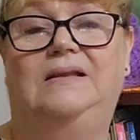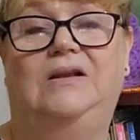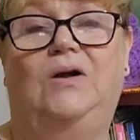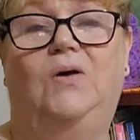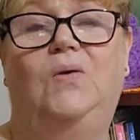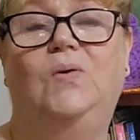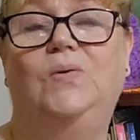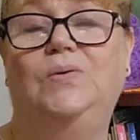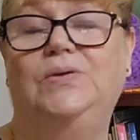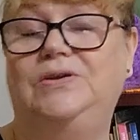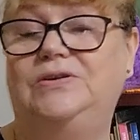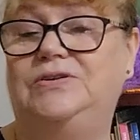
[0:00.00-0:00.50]

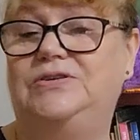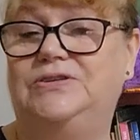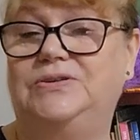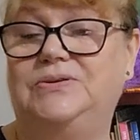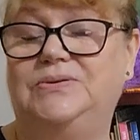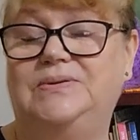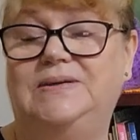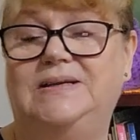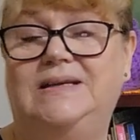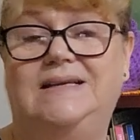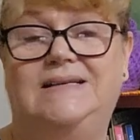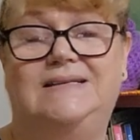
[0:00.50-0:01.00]
All you
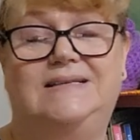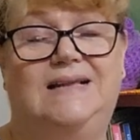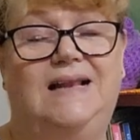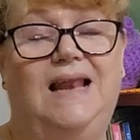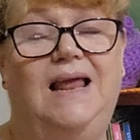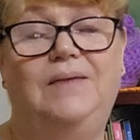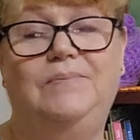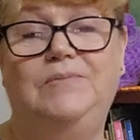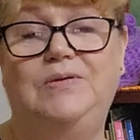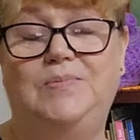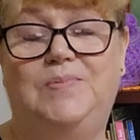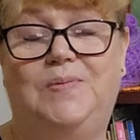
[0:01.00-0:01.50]
do is
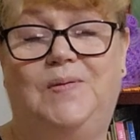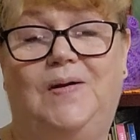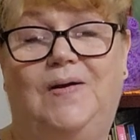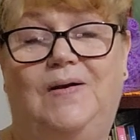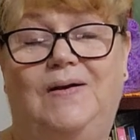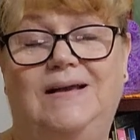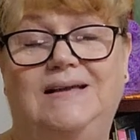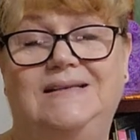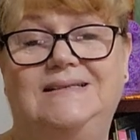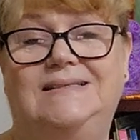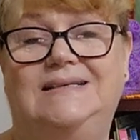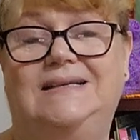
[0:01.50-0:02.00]
claim your
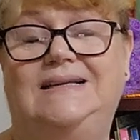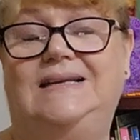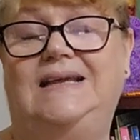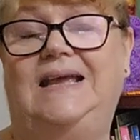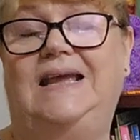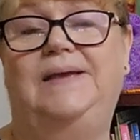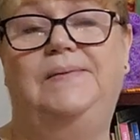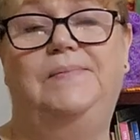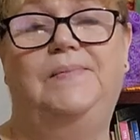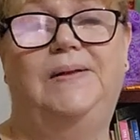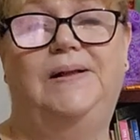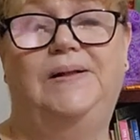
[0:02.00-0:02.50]
prize and
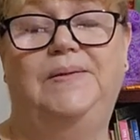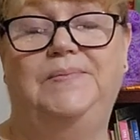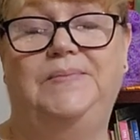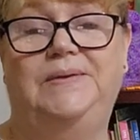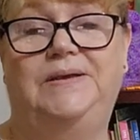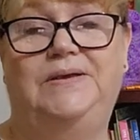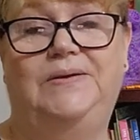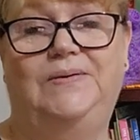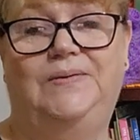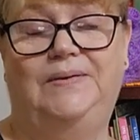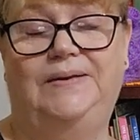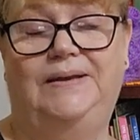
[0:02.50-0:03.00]
email me
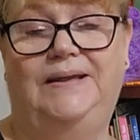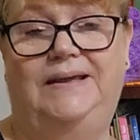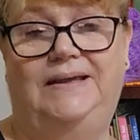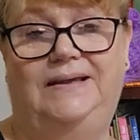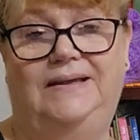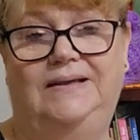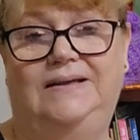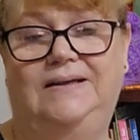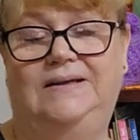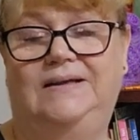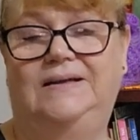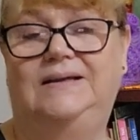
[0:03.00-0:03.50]
your link.
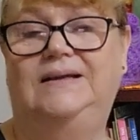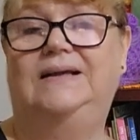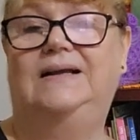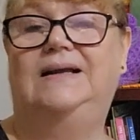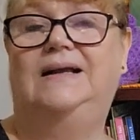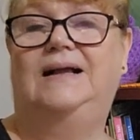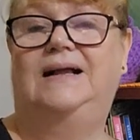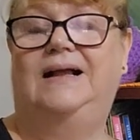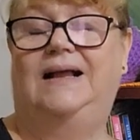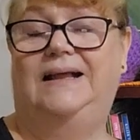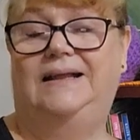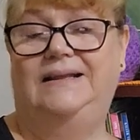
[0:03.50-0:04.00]

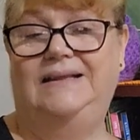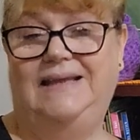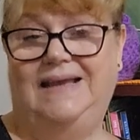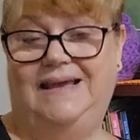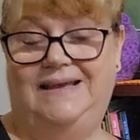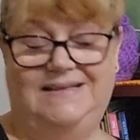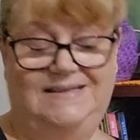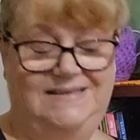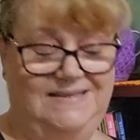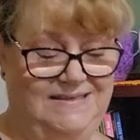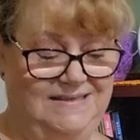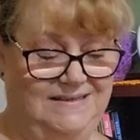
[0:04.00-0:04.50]
And
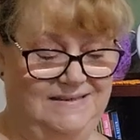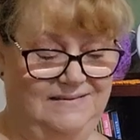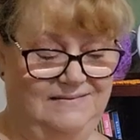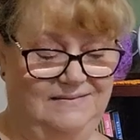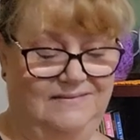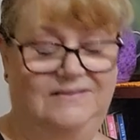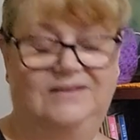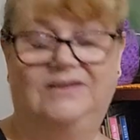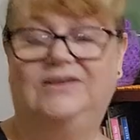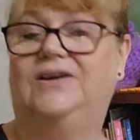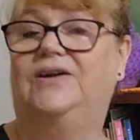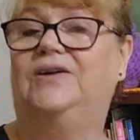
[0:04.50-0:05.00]
yes,
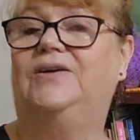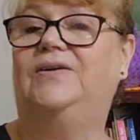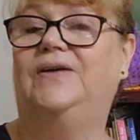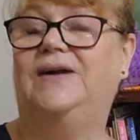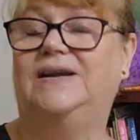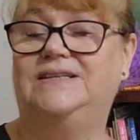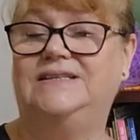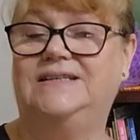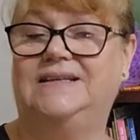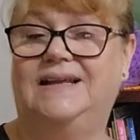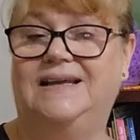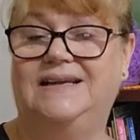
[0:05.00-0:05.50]

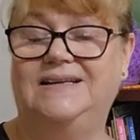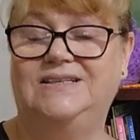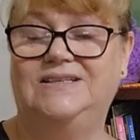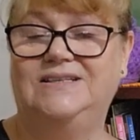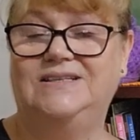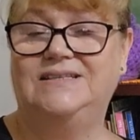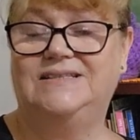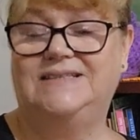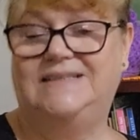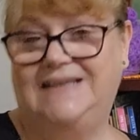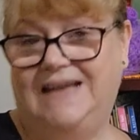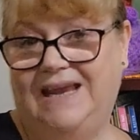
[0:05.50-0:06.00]

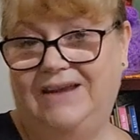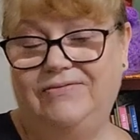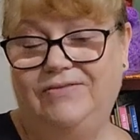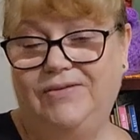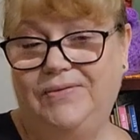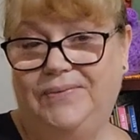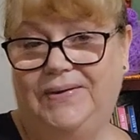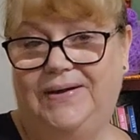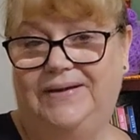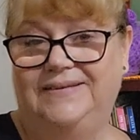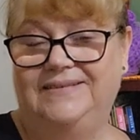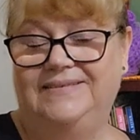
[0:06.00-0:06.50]
congratulations to
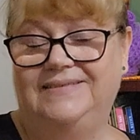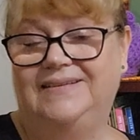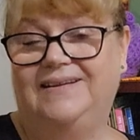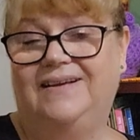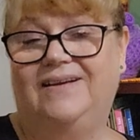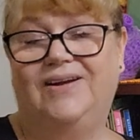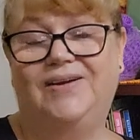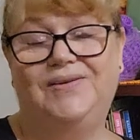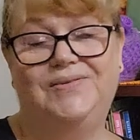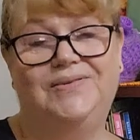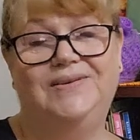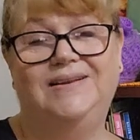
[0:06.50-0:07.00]
everyone.
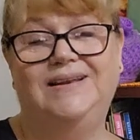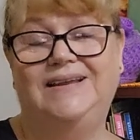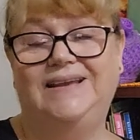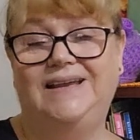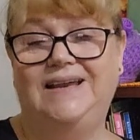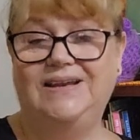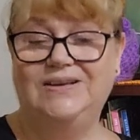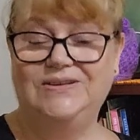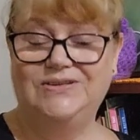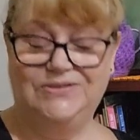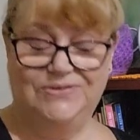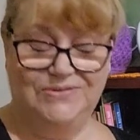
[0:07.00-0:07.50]
I really
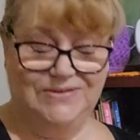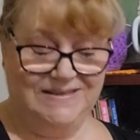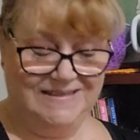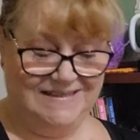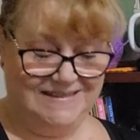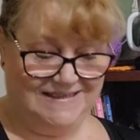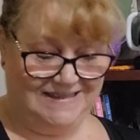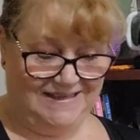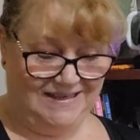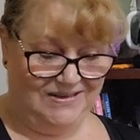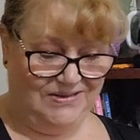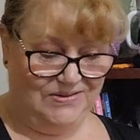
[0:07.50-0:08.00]
enjoyed
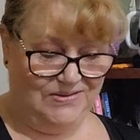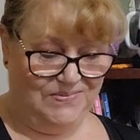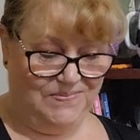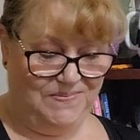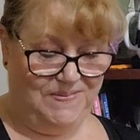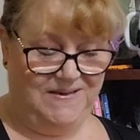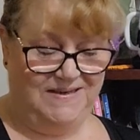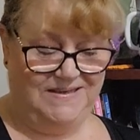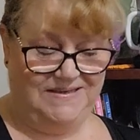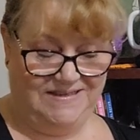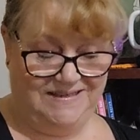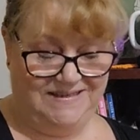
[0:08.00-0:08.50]
seeing your
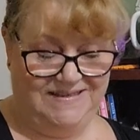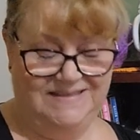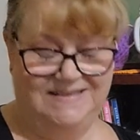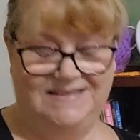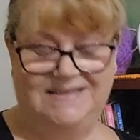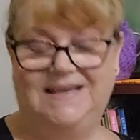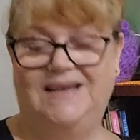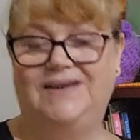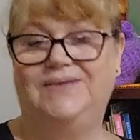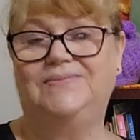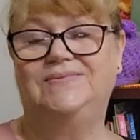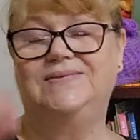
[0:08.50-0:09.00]
pictures.
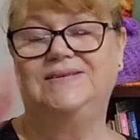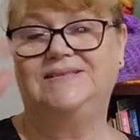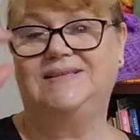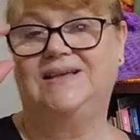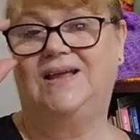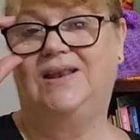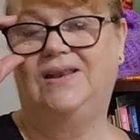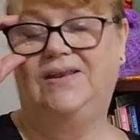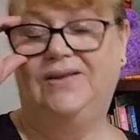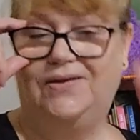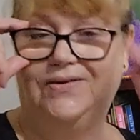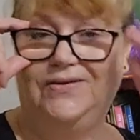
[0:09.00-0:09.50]
It was
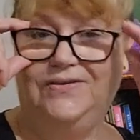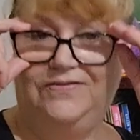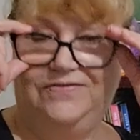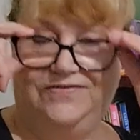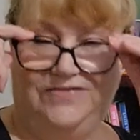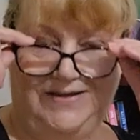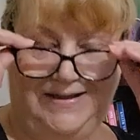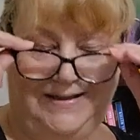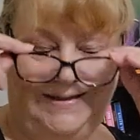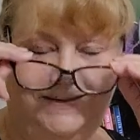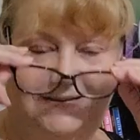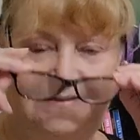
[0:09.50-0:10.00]
a lot of
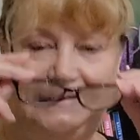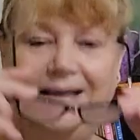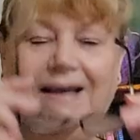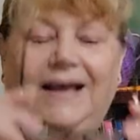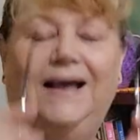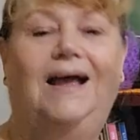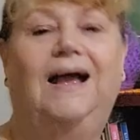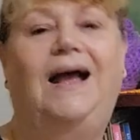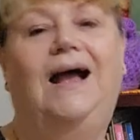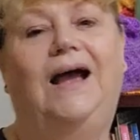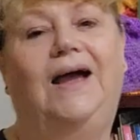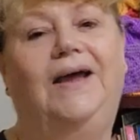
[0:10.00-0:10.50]
fun.
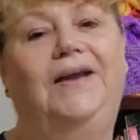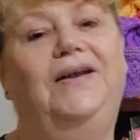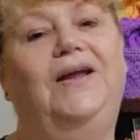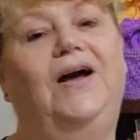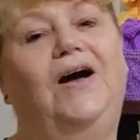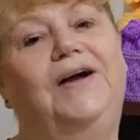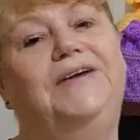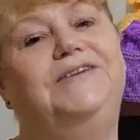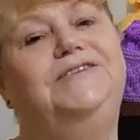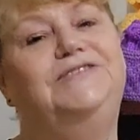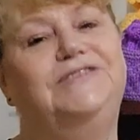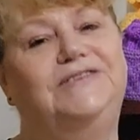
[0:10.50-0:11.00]
And
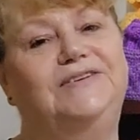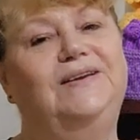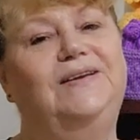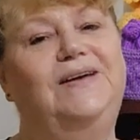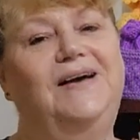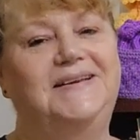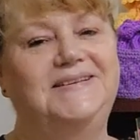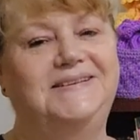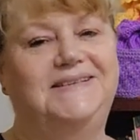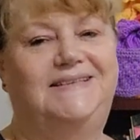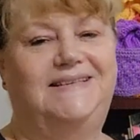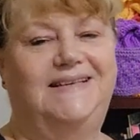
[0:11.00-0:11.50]
I do
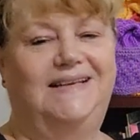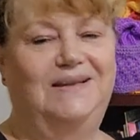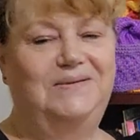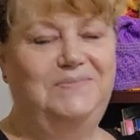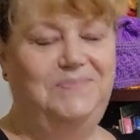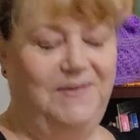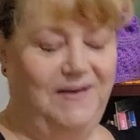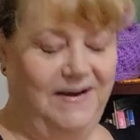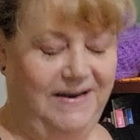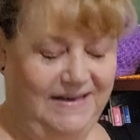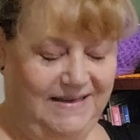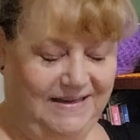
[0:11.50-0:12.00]
like
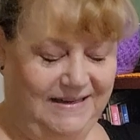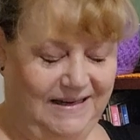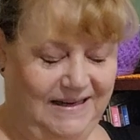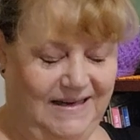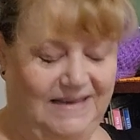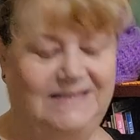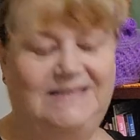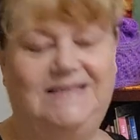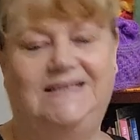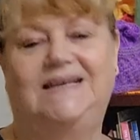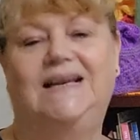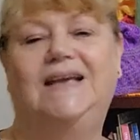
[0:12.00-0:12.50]
celebrating
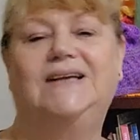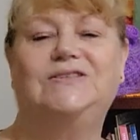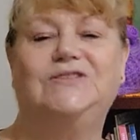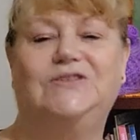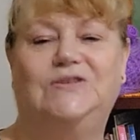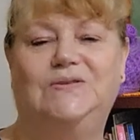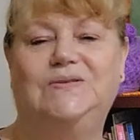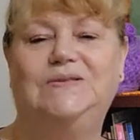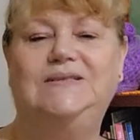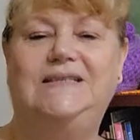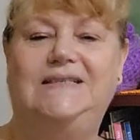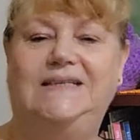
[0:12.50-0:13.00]

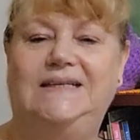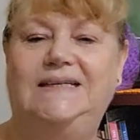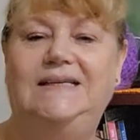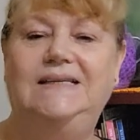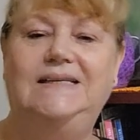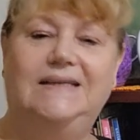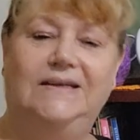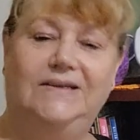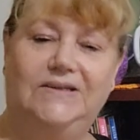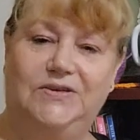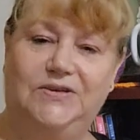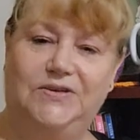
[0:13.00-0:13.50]
International Tea
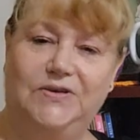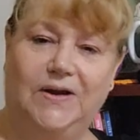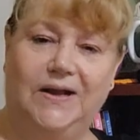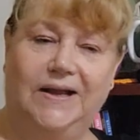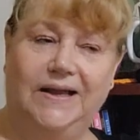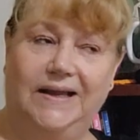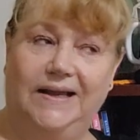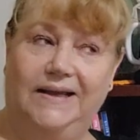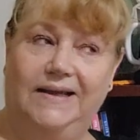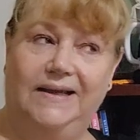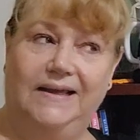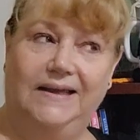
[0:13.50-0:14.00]

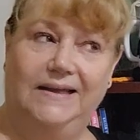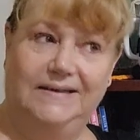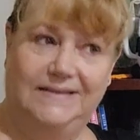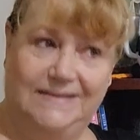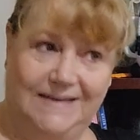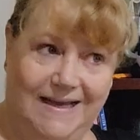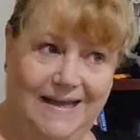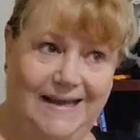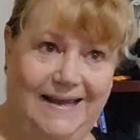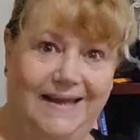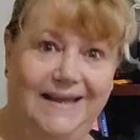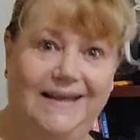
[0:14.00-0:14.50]

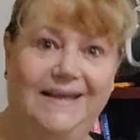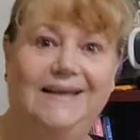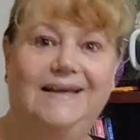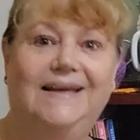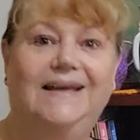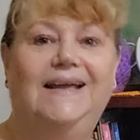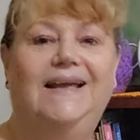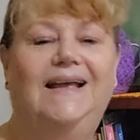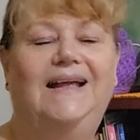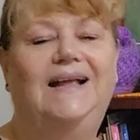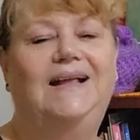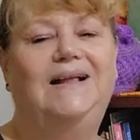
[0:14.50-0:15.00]
Day.
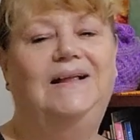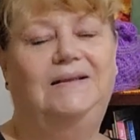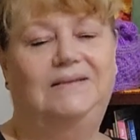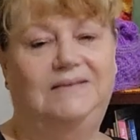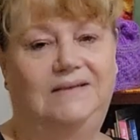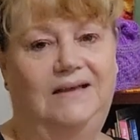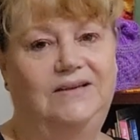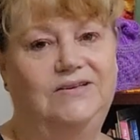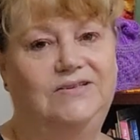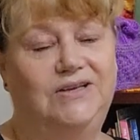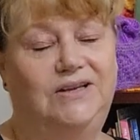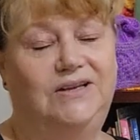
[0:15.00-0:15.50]

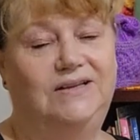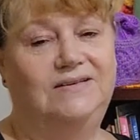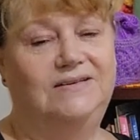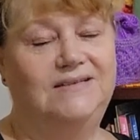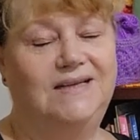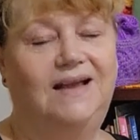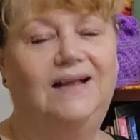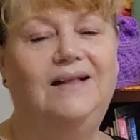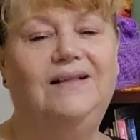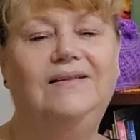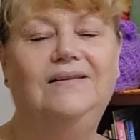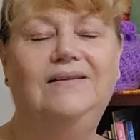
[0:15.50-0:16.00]
As you can
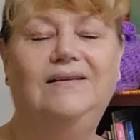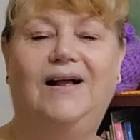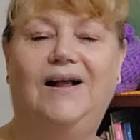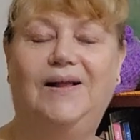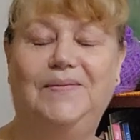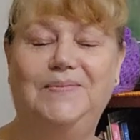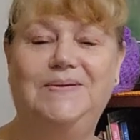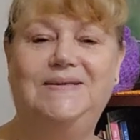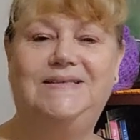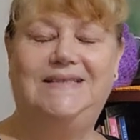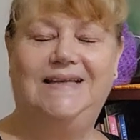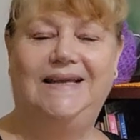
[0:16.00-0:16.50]
tell,
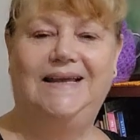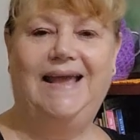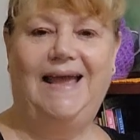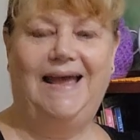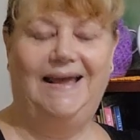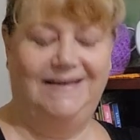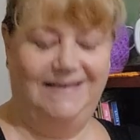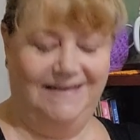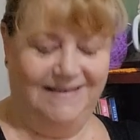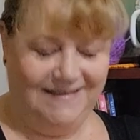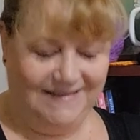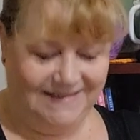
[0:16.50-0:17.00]
I'm a tea
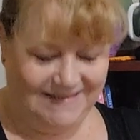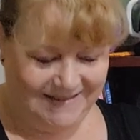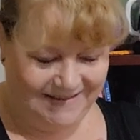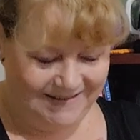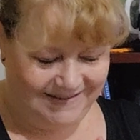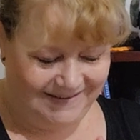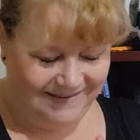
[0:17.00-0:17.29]
addict.